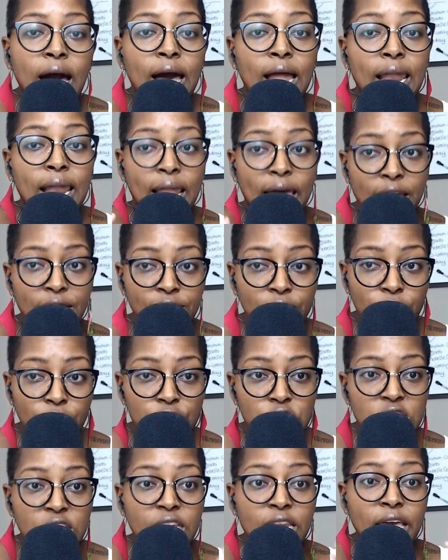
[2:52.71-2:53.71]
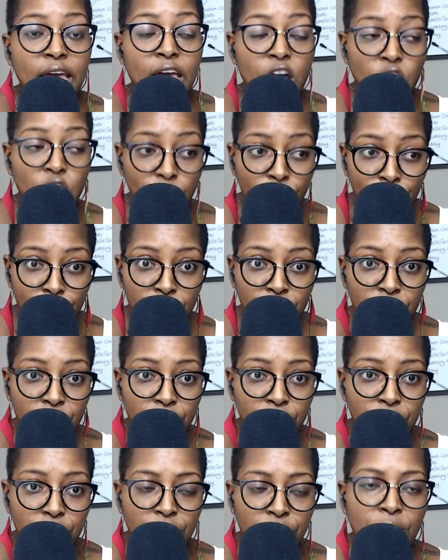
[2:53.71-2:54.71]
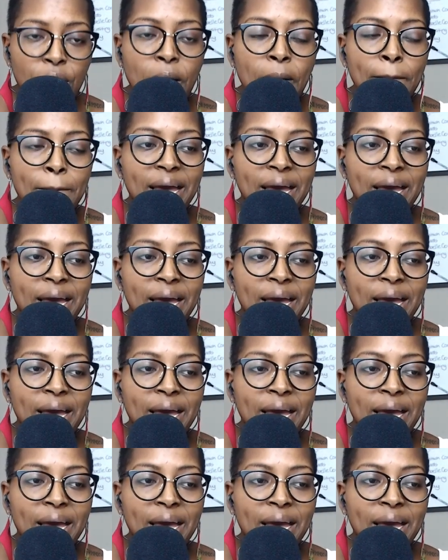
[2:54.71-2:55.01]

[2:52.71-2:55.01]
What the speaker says: a life coach can help you